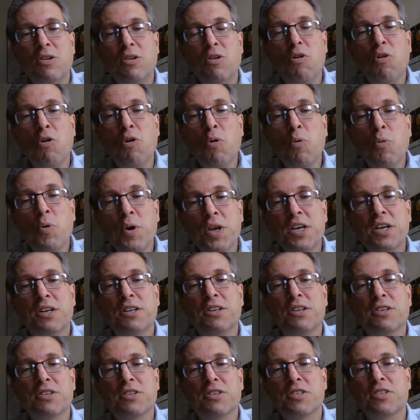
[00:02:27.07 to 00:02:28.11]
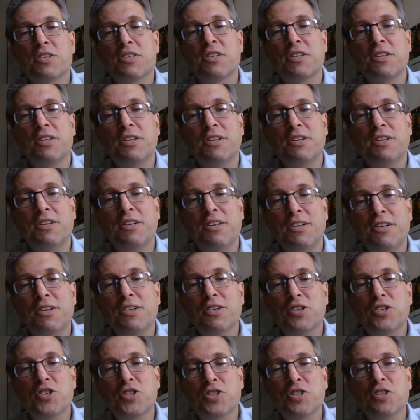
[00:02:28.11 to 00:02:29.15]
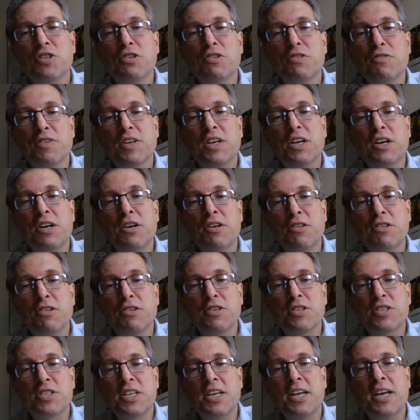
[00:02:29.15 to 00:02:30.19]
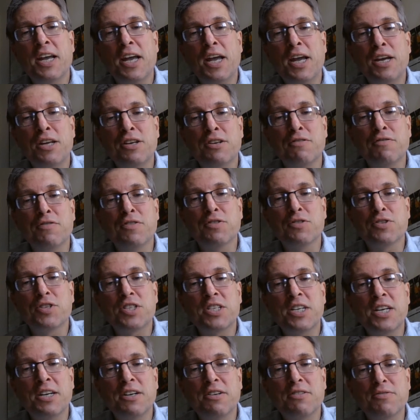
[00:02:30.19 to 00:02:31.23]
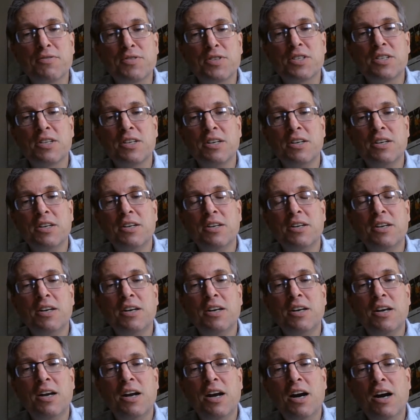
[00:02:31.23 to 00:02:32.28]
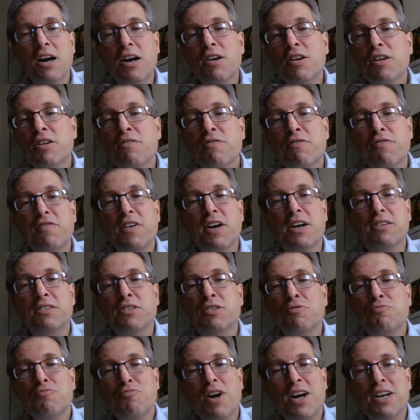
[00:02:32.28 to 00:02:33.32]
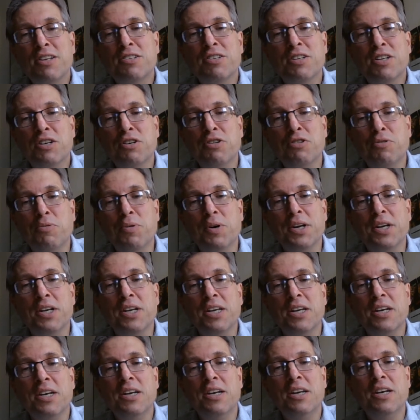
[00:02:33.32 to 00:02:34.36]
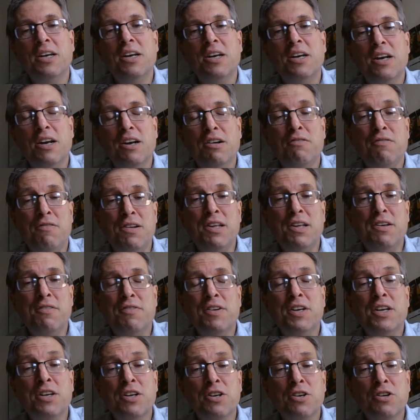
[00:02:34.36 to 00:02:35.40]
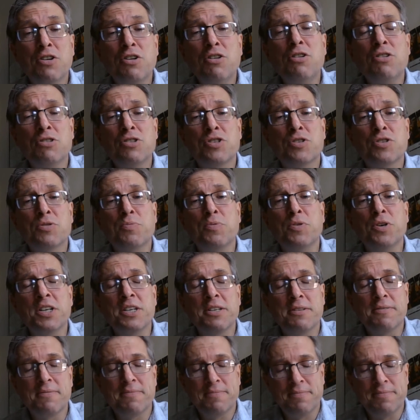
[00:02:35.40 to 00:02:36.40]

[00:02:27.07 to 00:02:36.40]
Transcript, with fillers: or weakness, like serving others ahead of yourselves are in fact the radical way of living God's way.